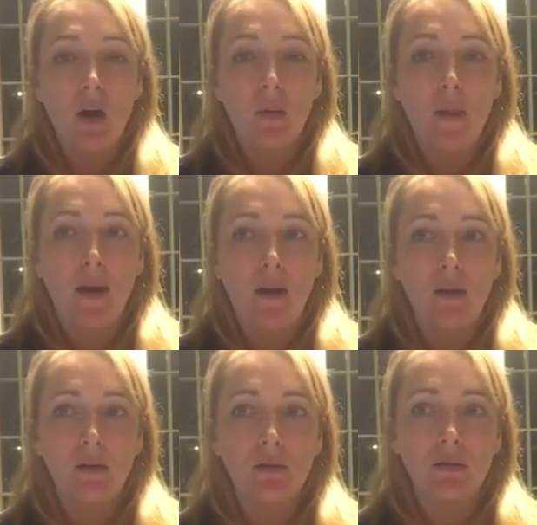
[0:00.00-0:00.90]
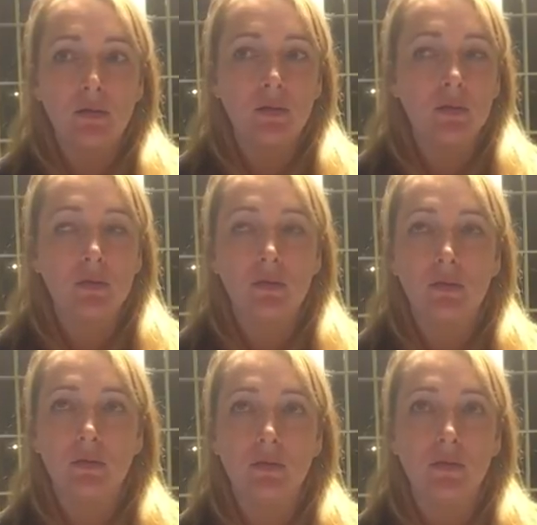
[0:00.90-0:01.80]
talk about,
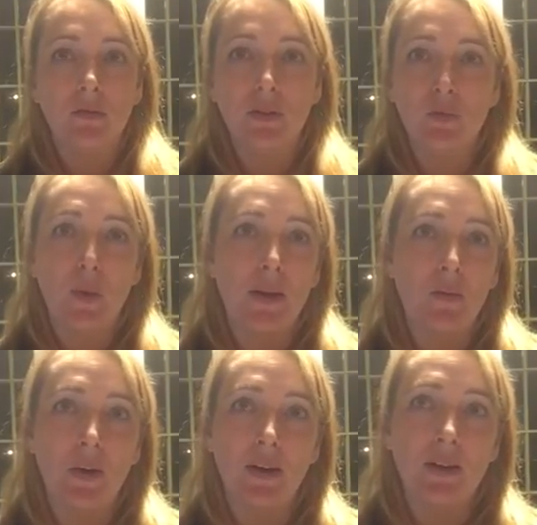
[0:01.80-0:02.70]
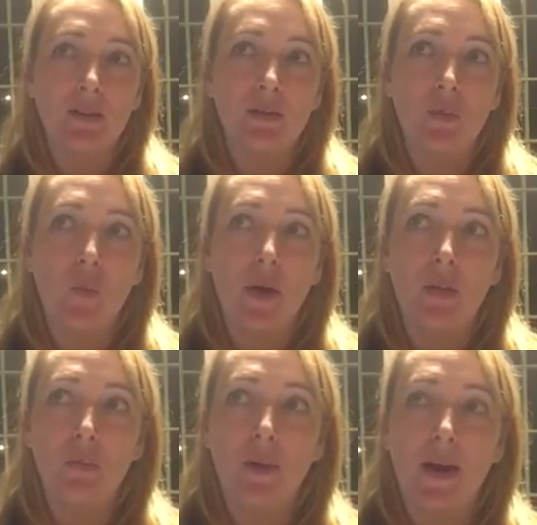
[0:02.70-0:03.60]
it's raining right now, so
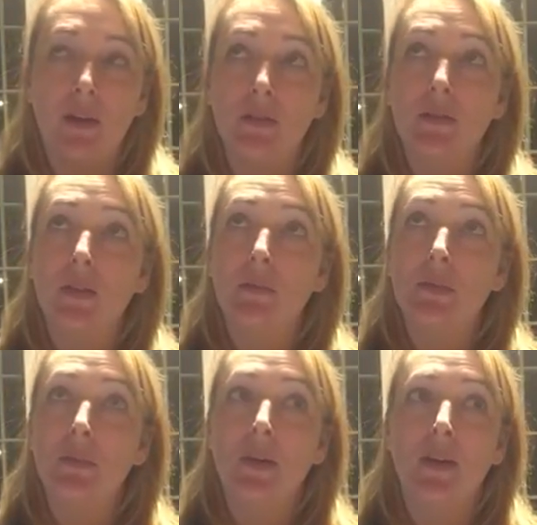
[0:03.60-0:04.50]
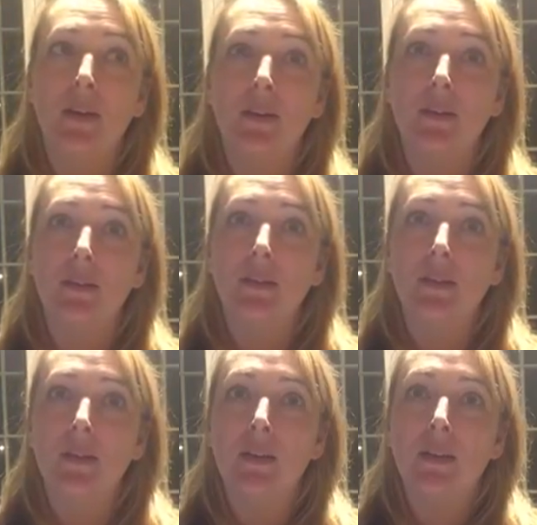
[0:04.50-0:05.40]
weather and patterns comes to mind, and
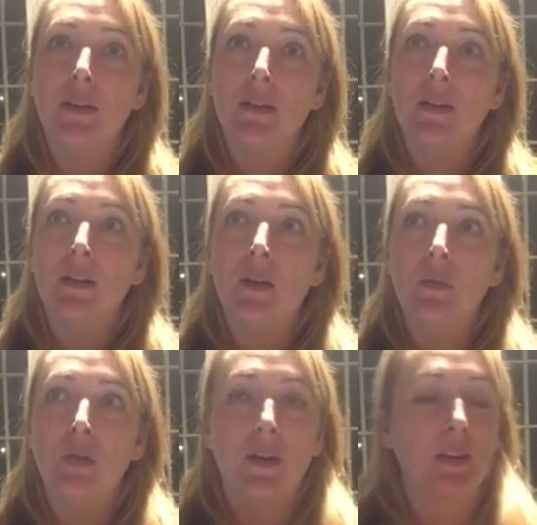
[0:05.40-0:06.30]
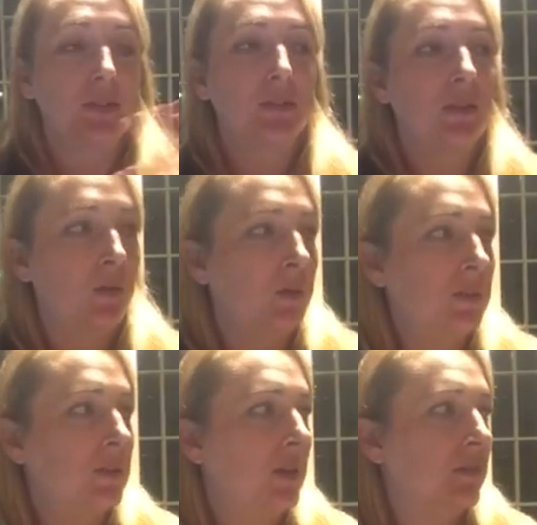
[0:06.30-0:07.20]
I'm looking at
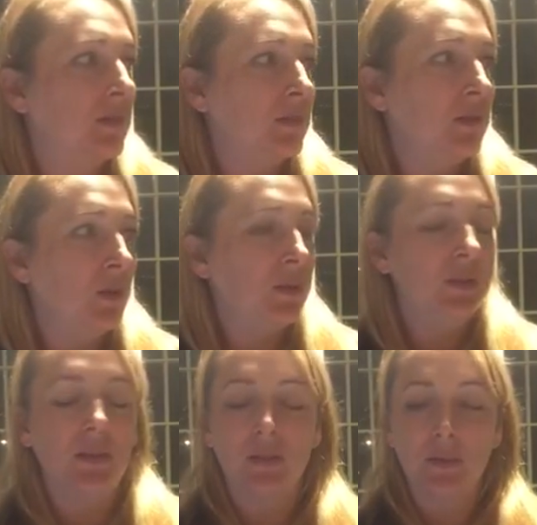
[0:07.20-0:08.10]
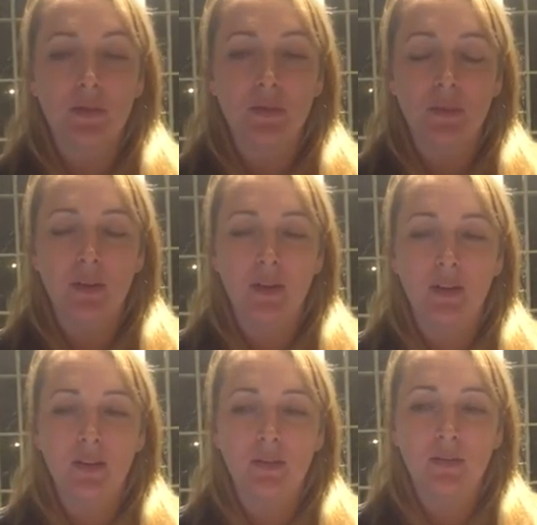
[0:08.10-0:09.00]
sewing stuff, so sewing stuff comes to
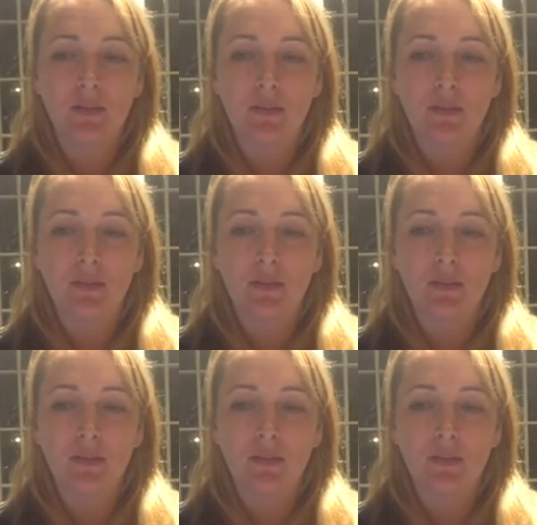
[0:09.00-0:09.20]
mind.